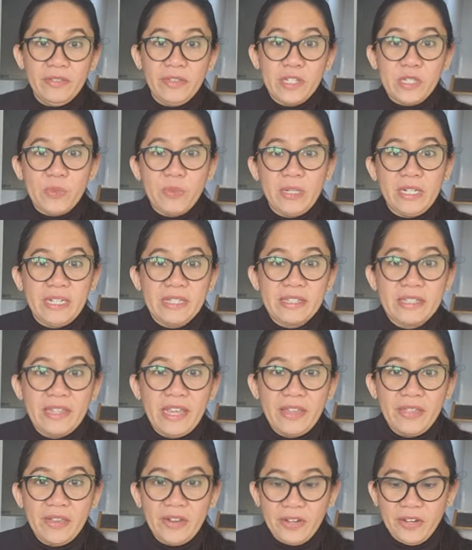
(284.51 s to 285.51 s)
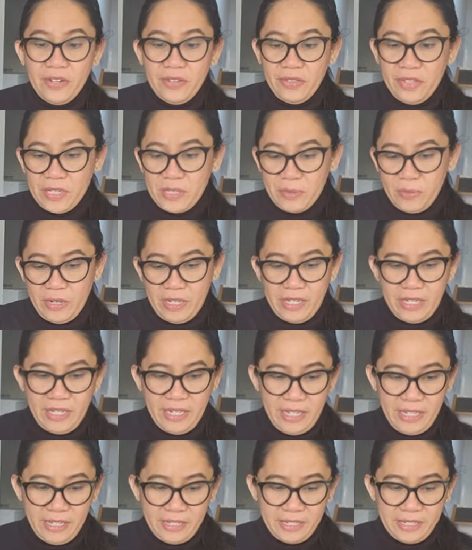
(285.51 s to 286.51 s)
This one is leather. This one
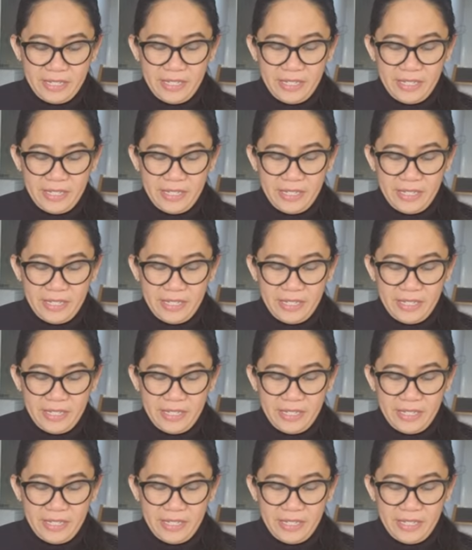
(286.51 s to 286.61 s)
is